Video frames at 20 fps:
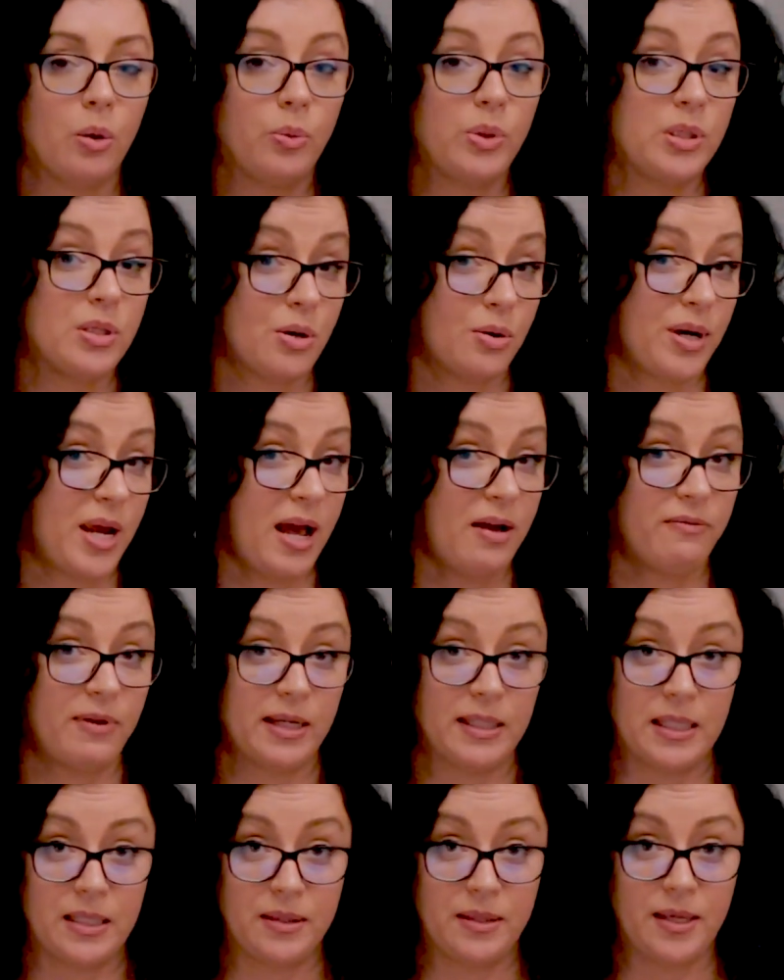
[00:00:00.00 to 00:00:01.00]
We don't have
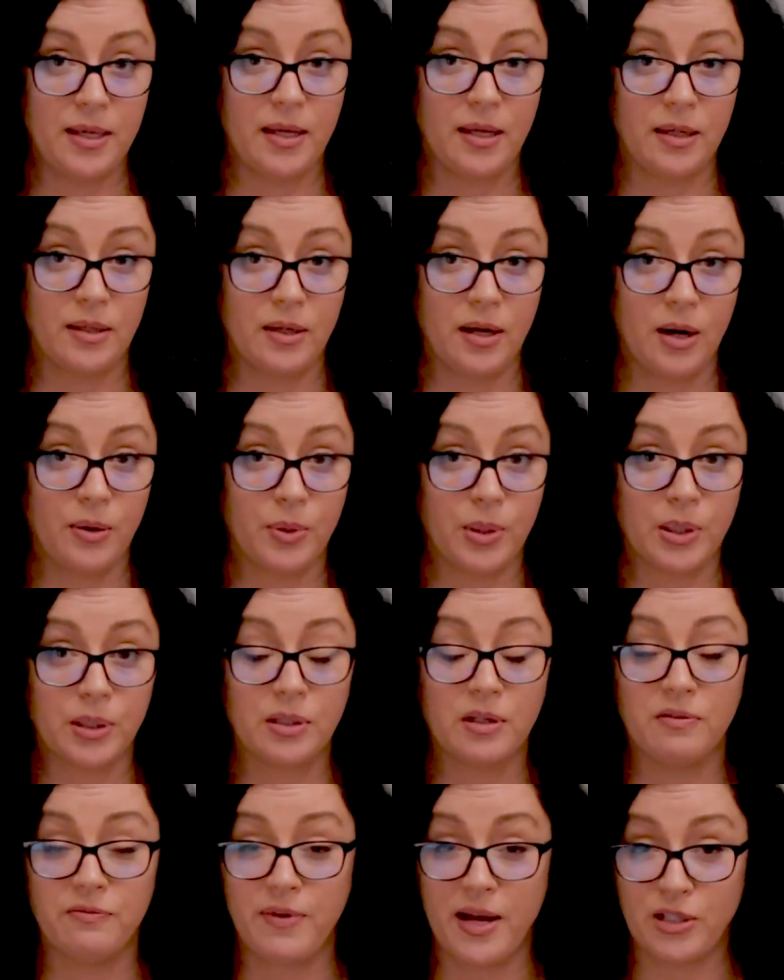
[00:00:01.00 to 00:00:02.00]
anything in our
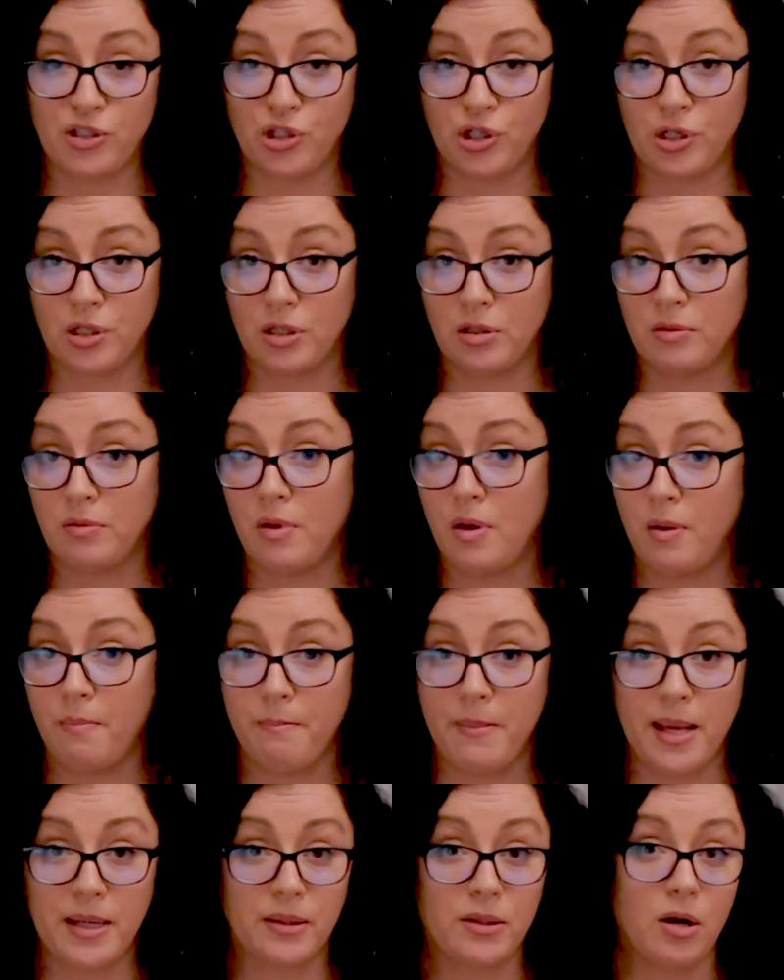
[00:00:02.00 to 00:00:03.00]
conventional
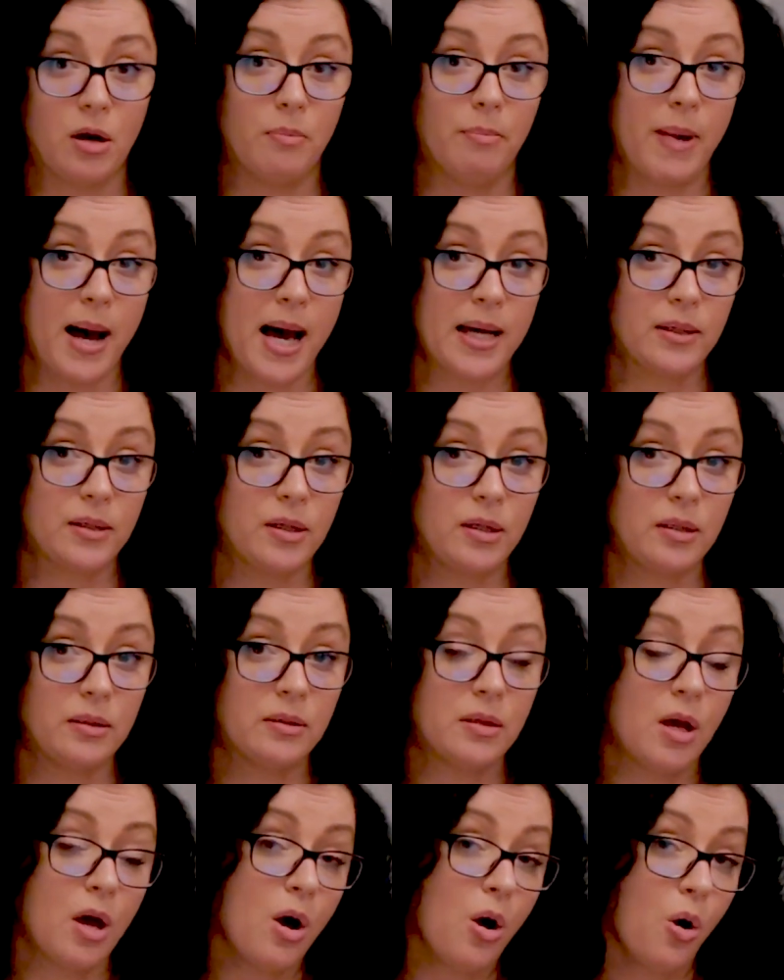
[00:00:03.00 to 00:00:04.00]
medical
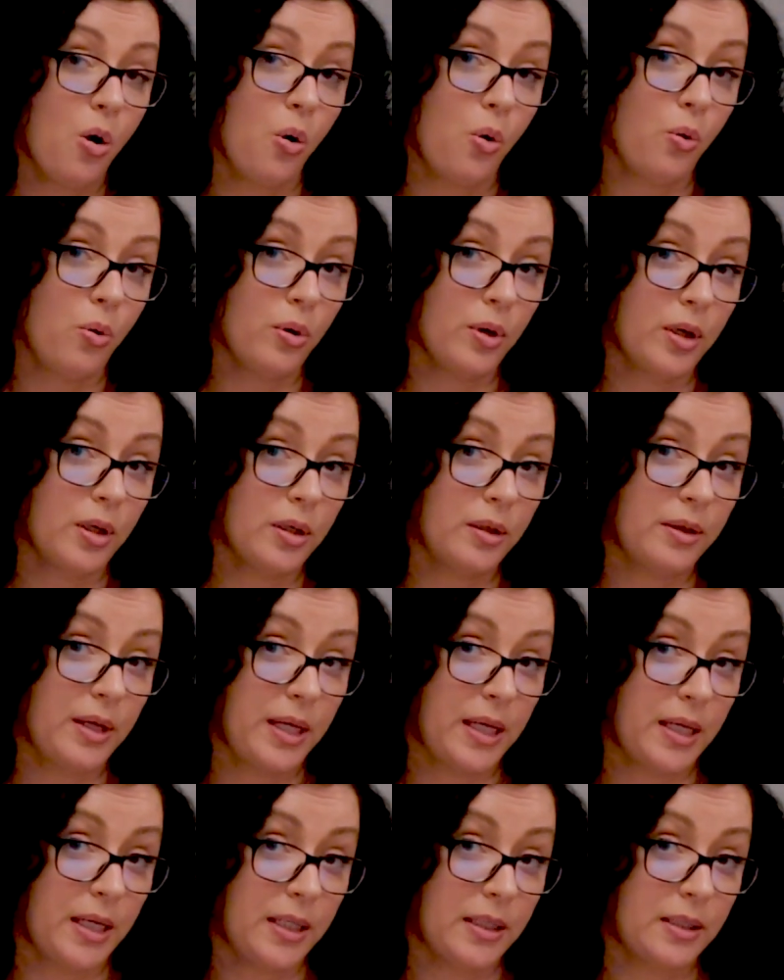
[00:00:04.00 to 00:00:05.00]
model or
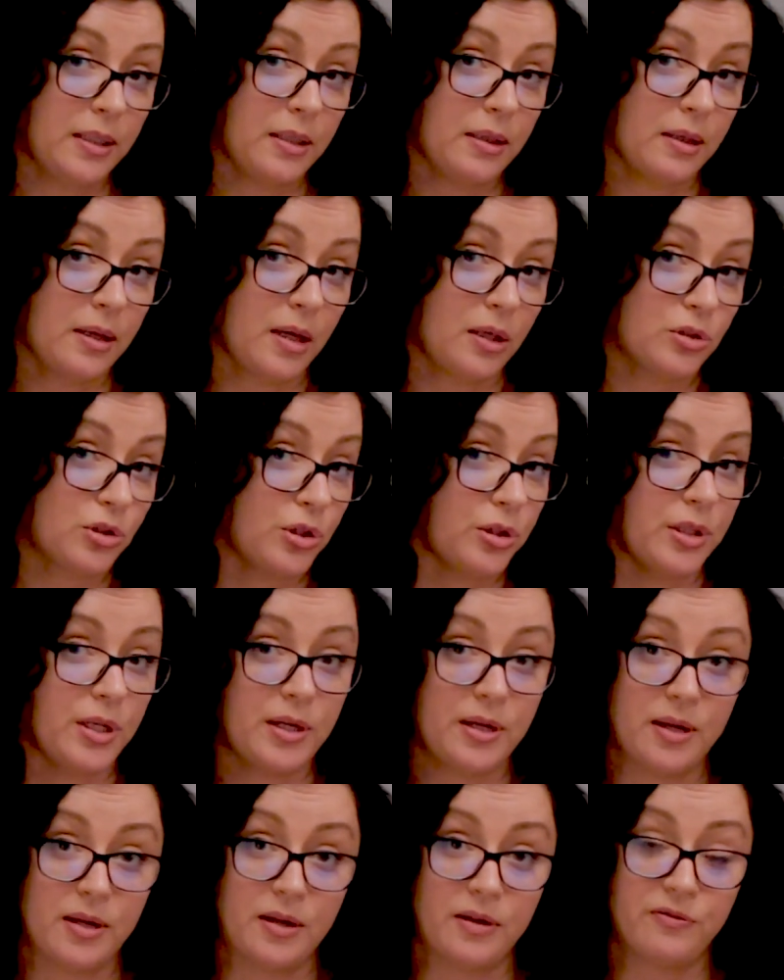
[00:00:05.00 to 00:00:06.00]
in
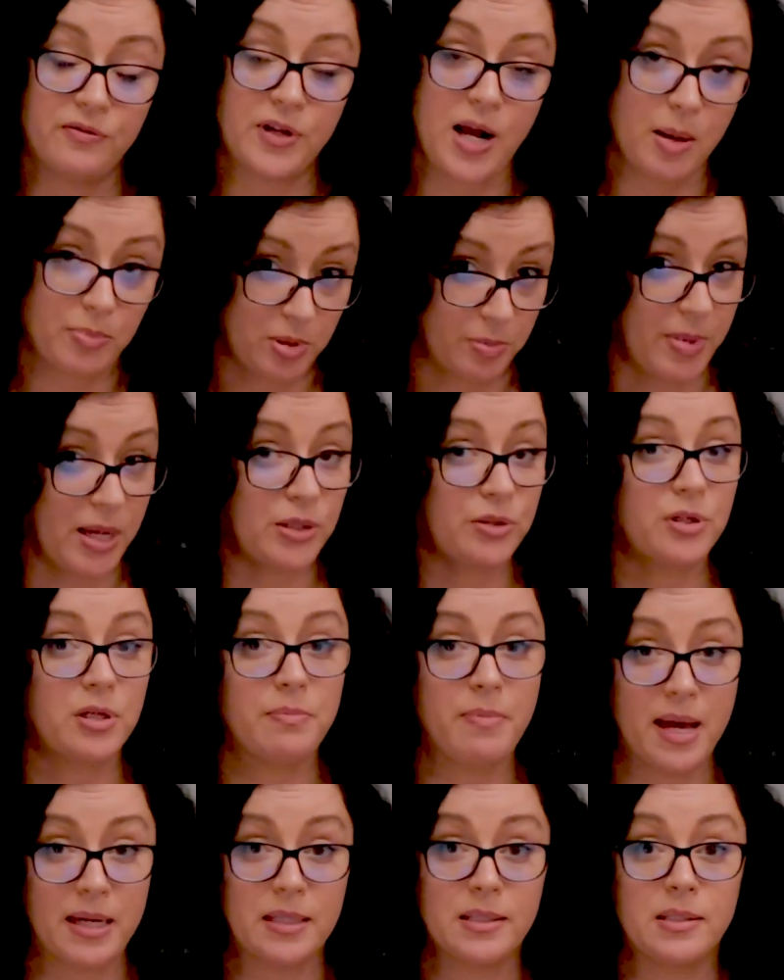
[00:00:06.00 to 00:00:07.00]
alternative
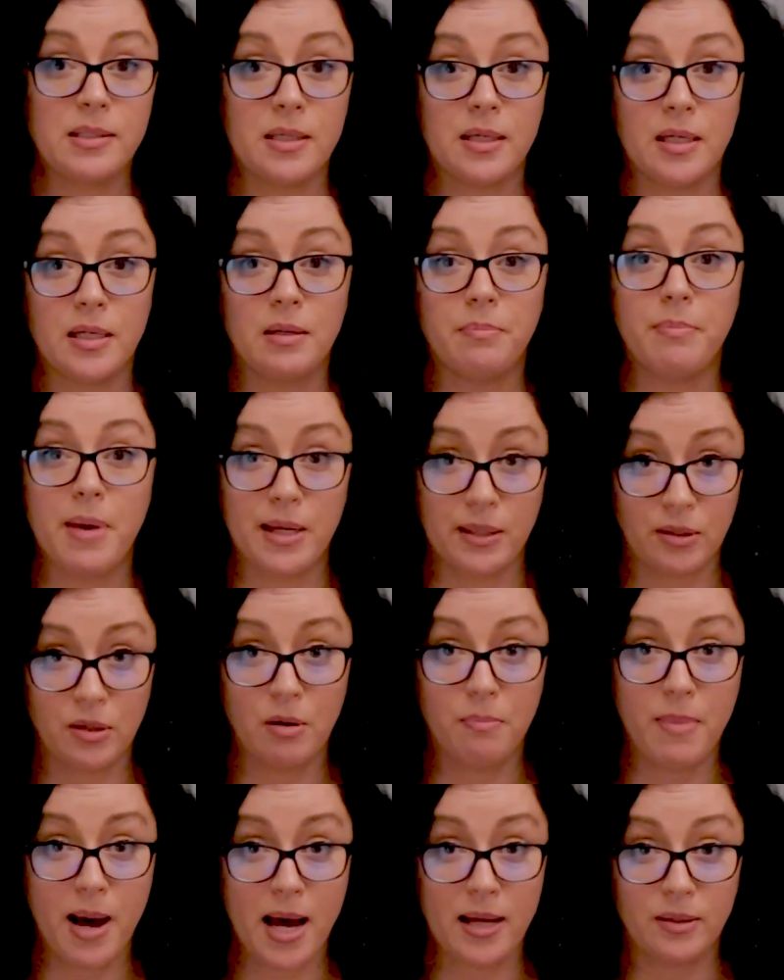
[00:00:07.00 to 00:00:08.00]
complementary medicine
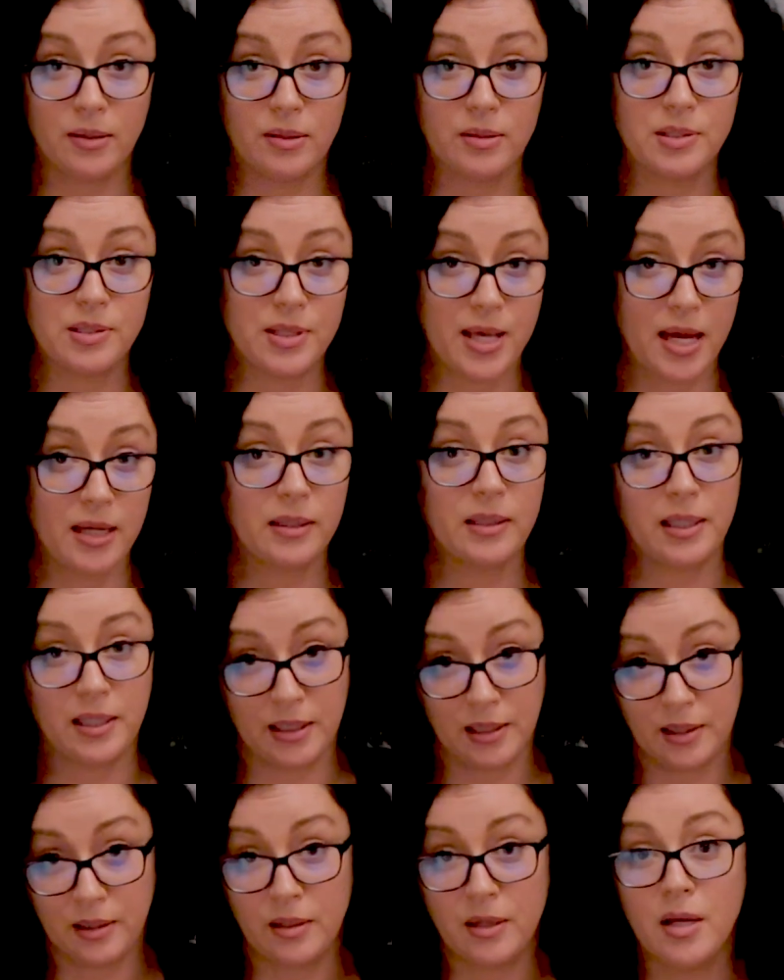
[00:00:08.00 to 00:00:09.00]
medical models that
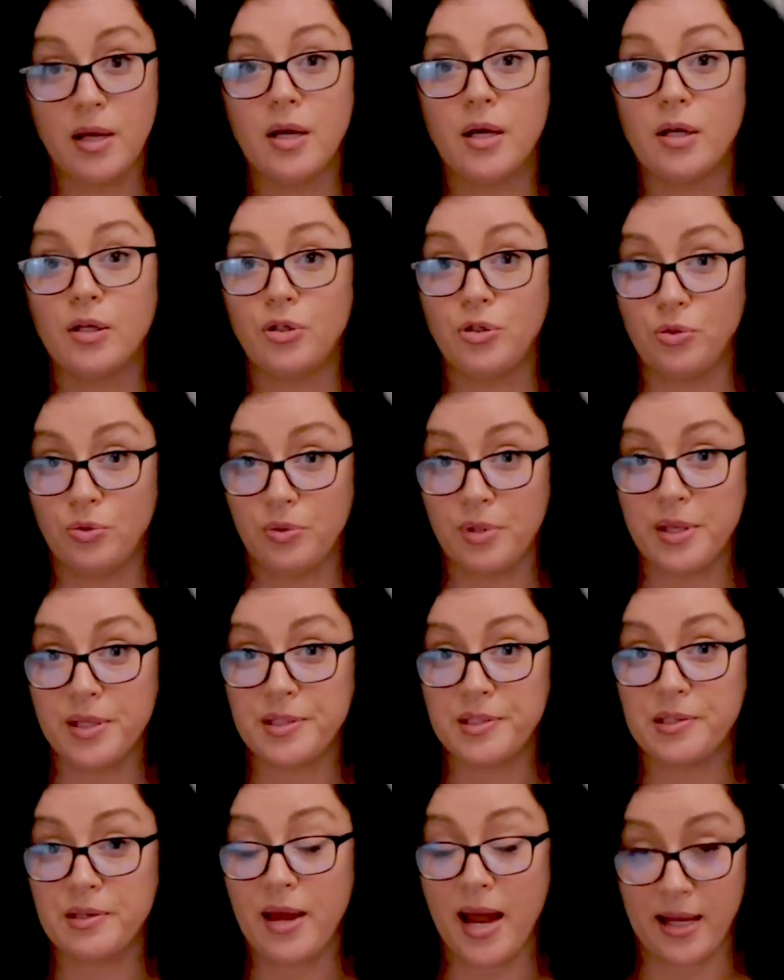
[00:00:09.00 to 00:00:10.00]
can do
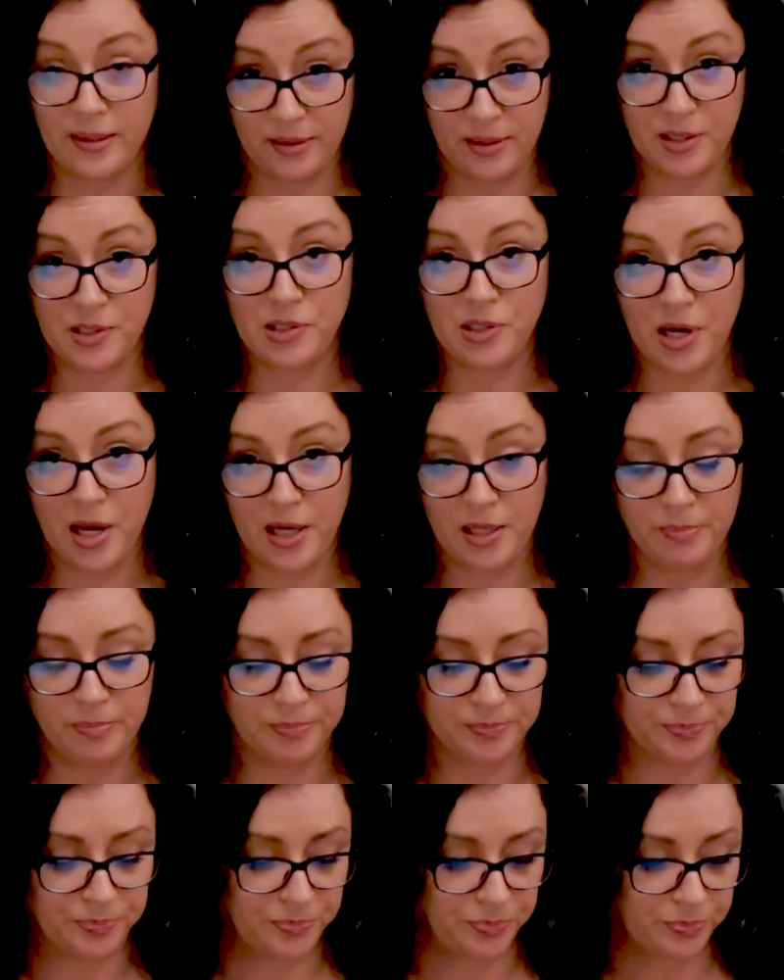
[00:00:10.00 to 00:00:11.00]
this at this time.